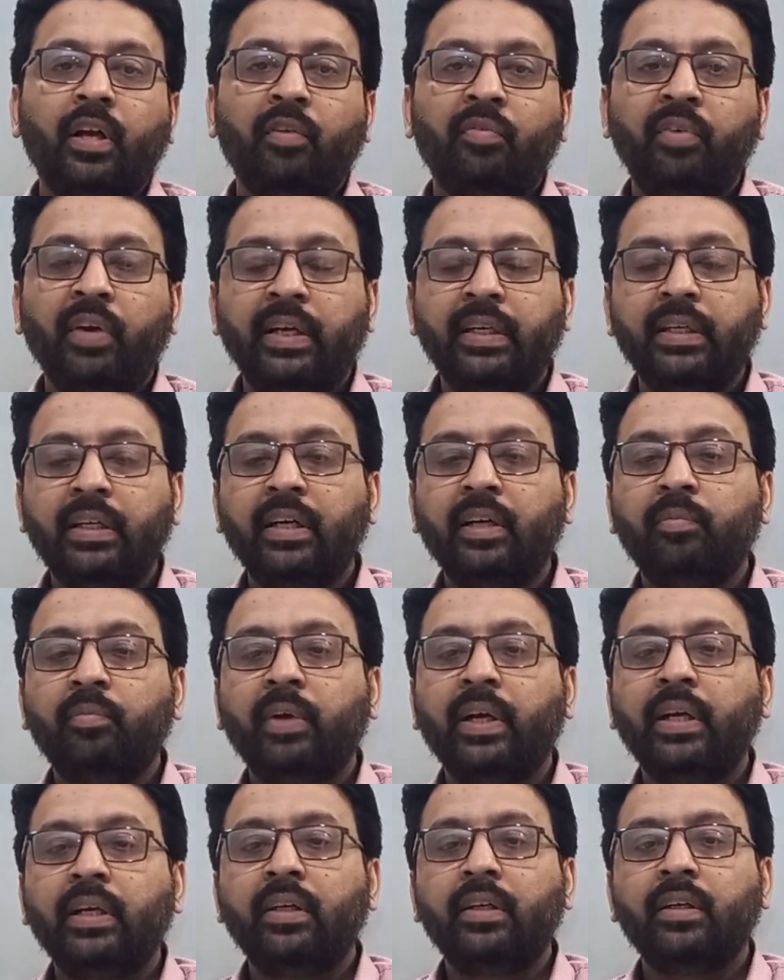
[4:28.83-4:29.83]
affected
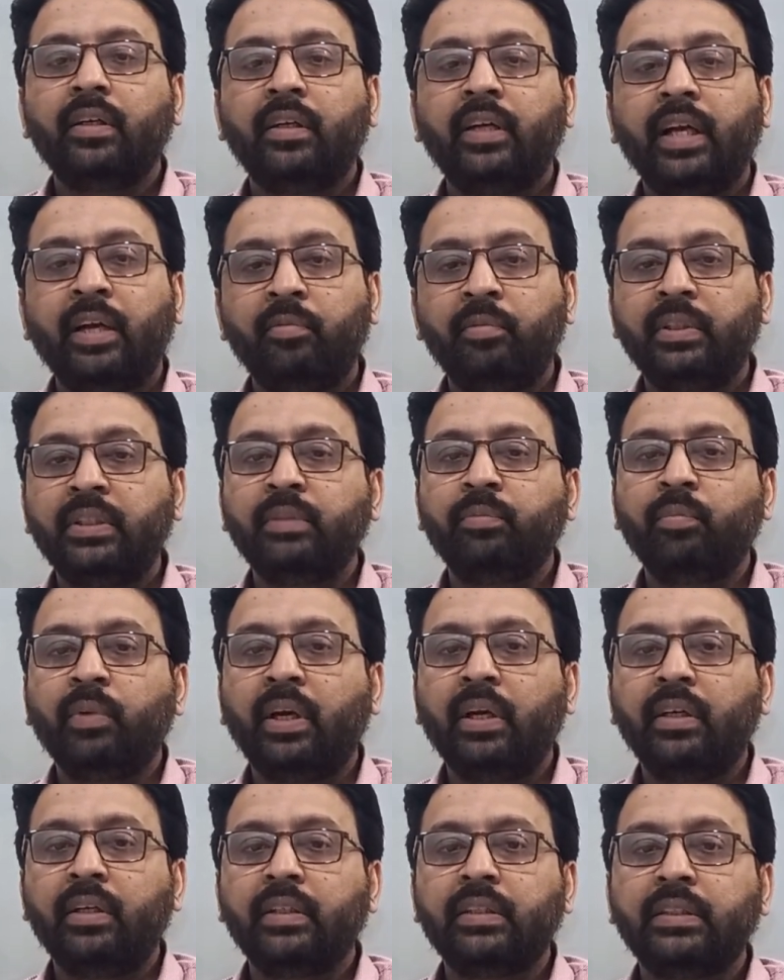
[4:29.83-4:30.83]
by diabetes
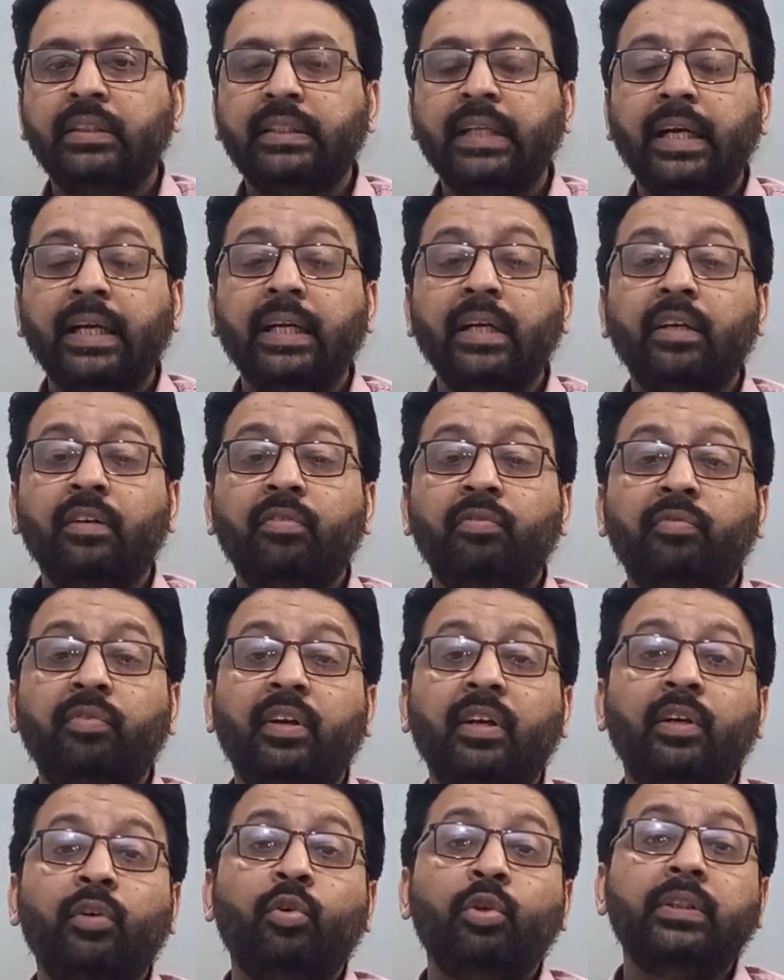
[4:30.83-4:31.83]
mellitus. Second,
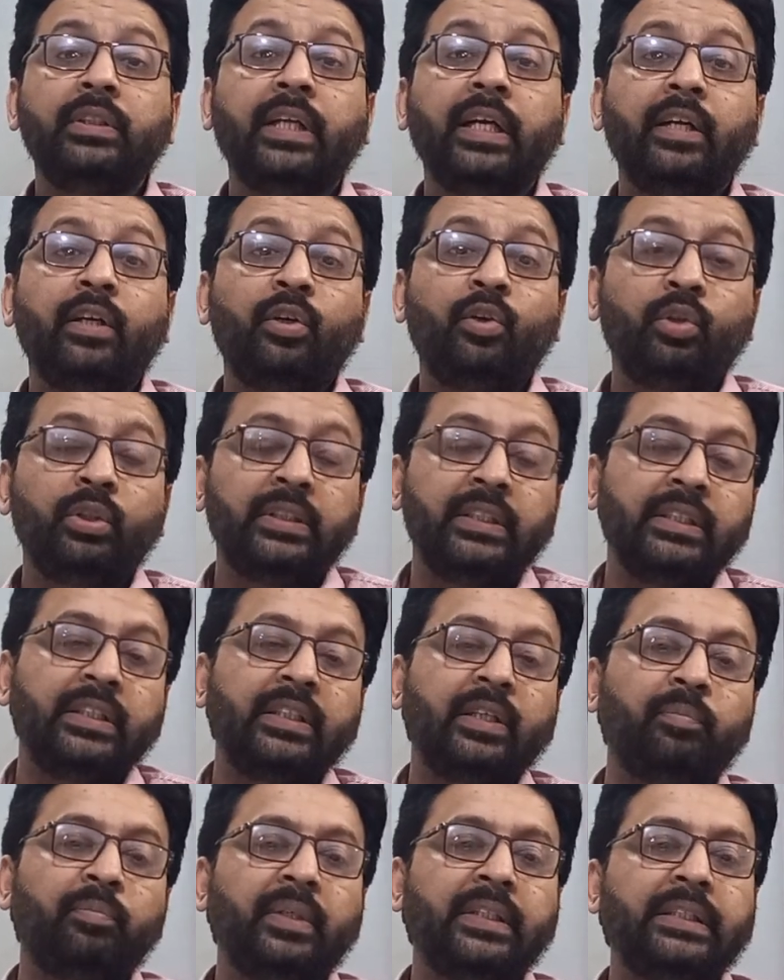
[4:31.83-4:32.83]

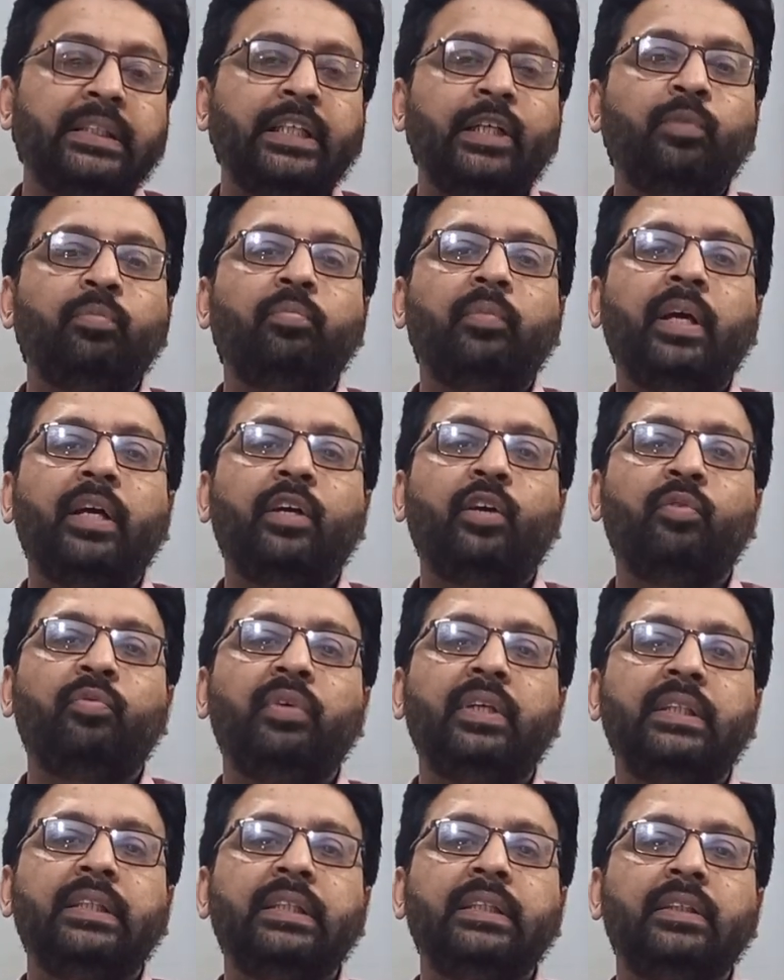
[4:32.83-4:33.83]
phagocytosis capacity of
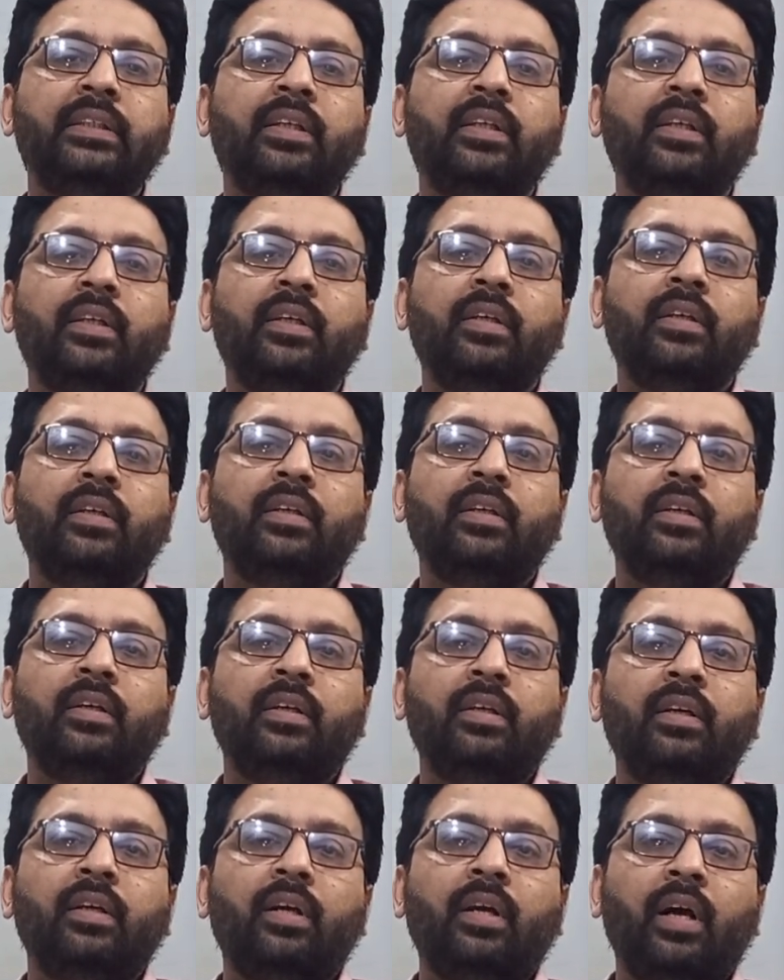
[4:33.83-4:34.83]
macrophages
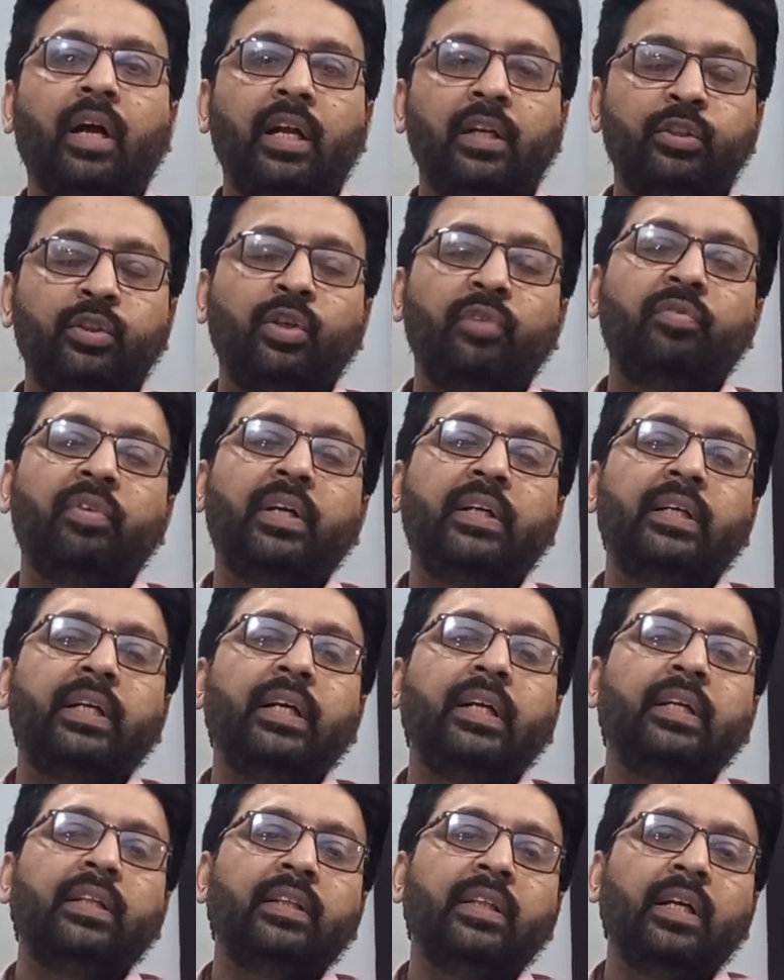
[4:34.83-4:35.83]
also
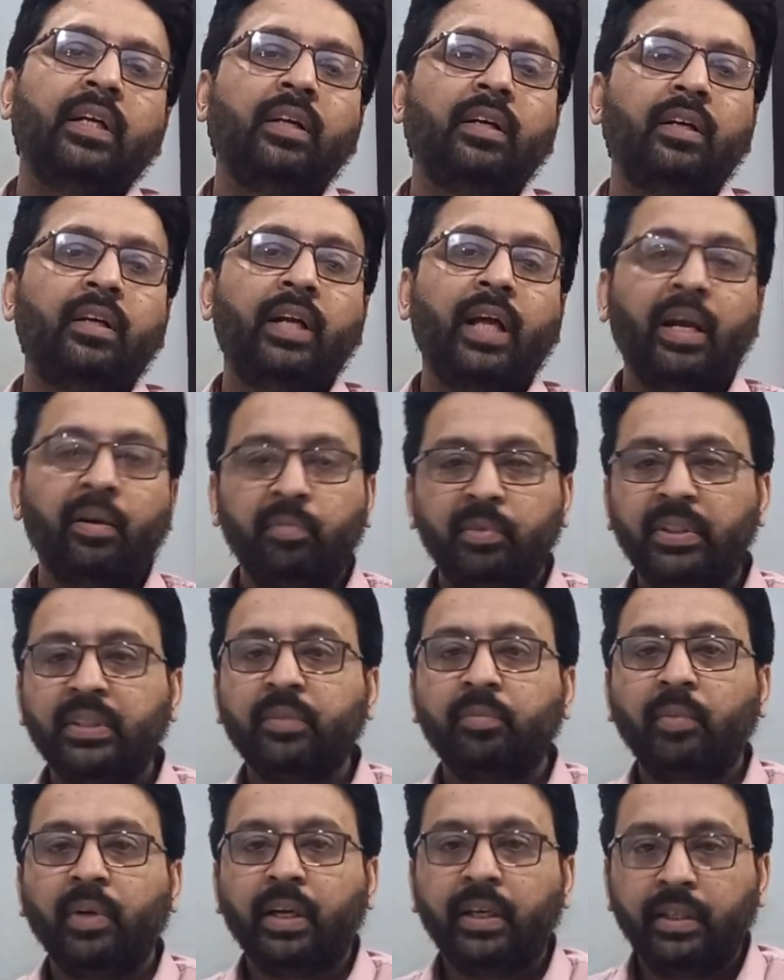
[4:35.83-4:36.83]
affected in the
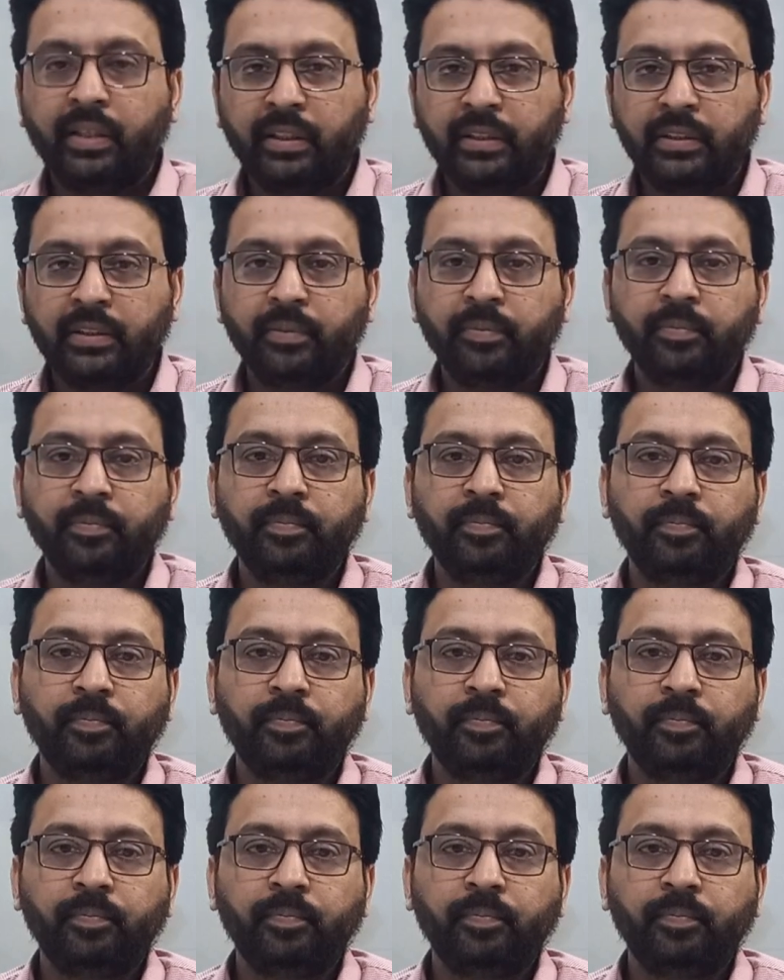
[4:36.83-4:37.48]
diabetes mellitus.